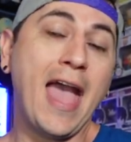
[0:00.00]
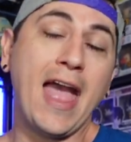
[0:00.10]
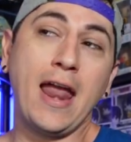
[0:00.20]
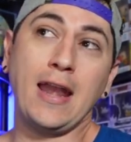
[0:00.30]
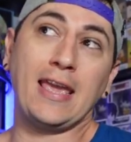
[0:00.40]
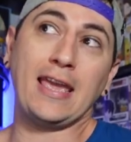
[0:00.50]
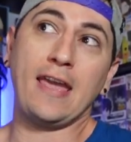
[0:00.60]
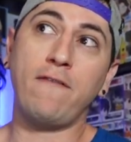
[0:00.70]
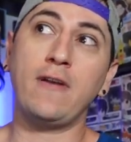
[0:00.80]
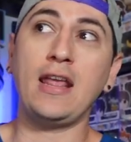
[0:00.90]
and he
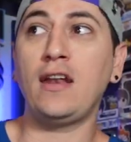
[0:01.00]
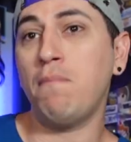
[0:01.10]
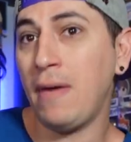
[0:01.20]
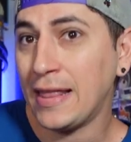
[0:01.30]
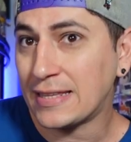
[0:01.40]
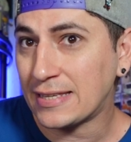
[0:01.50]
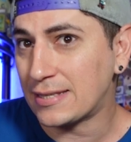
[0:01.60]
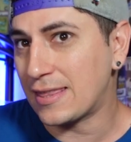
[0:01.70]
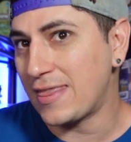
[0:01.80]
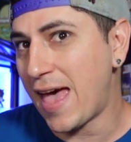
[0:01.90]
even
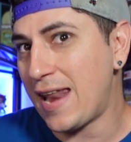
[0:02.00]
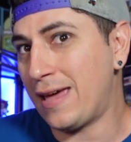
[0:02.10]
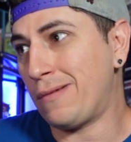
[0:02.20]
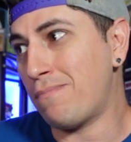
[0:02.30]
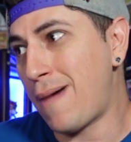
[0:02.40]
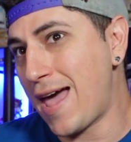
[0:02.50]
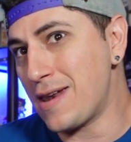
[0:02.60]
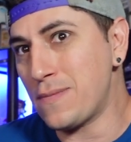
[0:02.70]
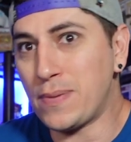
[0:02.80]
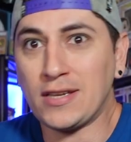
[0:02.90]
admits that it
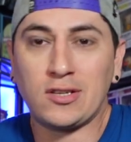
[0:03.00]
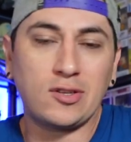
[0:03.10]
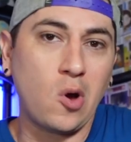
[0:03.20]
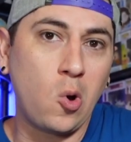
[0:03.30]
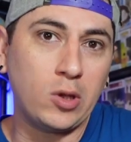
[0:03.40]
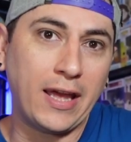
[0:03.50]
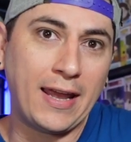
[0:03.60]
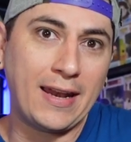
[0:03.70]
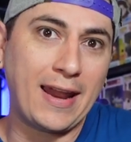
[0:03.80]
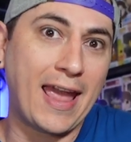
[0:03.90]
might be
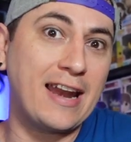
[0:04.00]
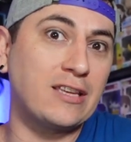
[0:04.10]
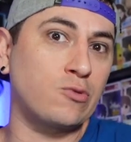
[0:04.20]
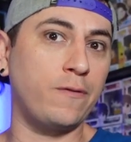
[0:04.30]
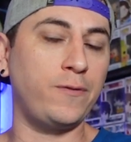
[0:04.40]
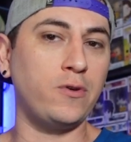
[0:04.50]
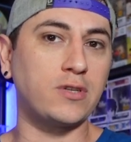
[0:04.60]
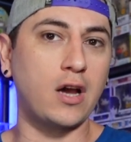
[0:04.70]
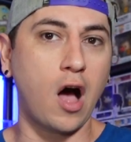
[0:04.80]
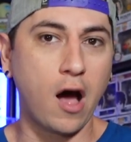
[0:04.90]
stolen and is
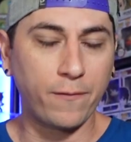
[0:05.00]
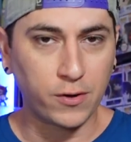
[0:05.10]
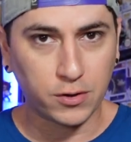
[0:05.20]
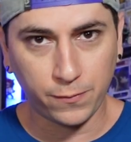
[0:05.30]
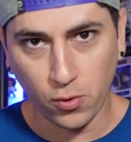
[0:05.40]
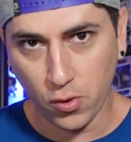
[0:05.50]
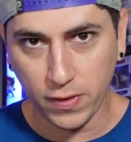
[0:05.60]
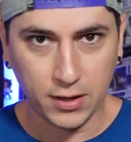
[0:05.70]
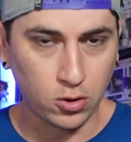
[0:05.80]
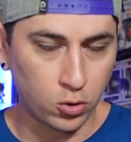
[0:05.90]
refusing offers for
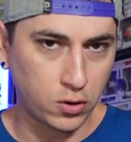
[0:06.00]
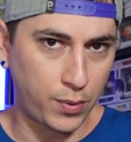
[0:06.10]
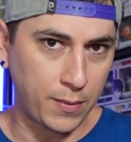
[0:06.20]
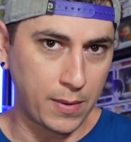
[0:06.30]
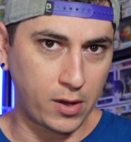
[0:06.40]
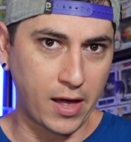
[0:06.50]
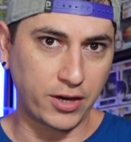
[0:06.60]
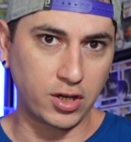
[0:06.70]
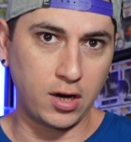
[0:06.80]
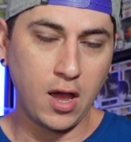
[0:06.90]
this Ultra Premium
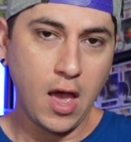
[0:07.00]
collection.